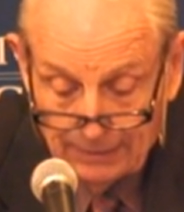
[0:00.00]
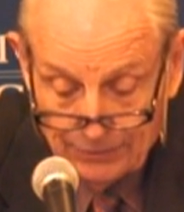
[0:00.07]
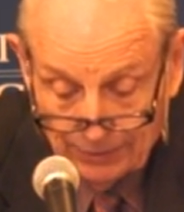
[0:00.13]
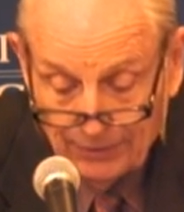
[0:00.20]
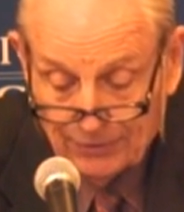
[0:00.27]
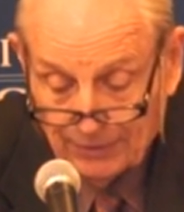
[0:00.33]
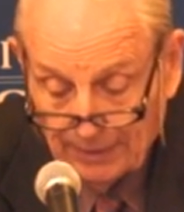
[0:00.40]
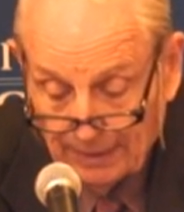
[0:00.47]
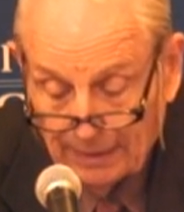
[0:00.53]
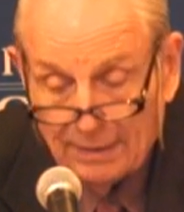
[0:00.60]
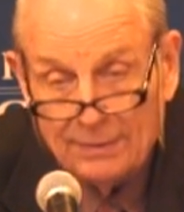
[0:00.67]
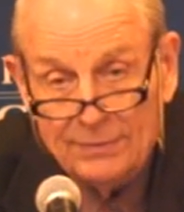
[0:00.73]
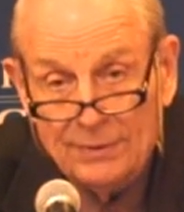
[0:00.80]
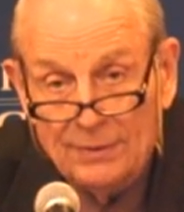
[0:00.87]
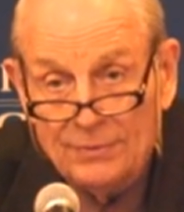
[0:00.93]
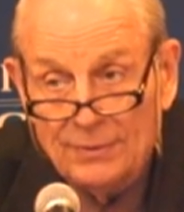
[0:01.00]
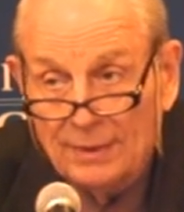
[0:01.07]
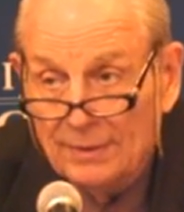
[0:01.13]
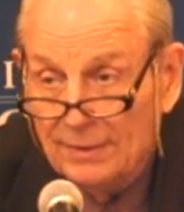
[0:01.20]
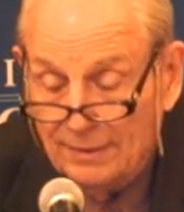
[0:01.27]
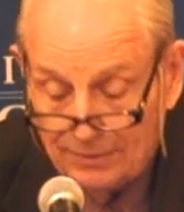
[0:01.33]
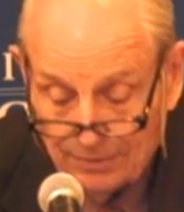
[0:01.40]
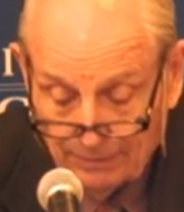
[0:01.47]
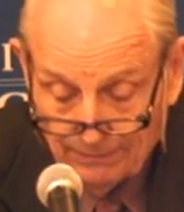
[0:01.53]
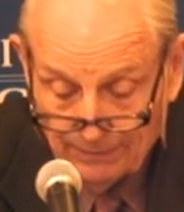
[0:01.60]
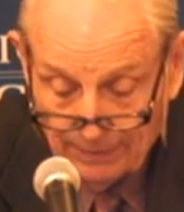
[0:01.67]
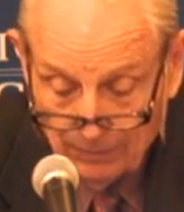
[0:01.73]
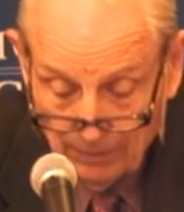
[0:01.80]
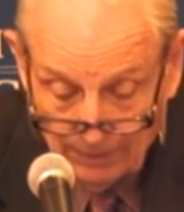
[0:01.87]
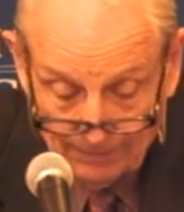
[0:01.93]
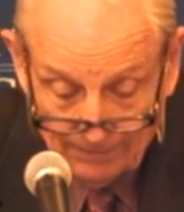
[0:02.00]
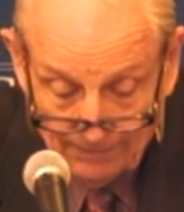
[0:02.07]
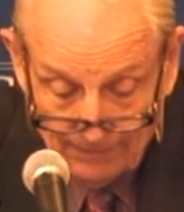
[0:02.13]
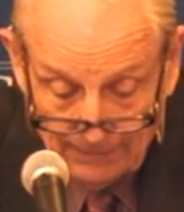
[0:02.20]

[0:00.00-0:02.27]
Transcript: genocide since 1971.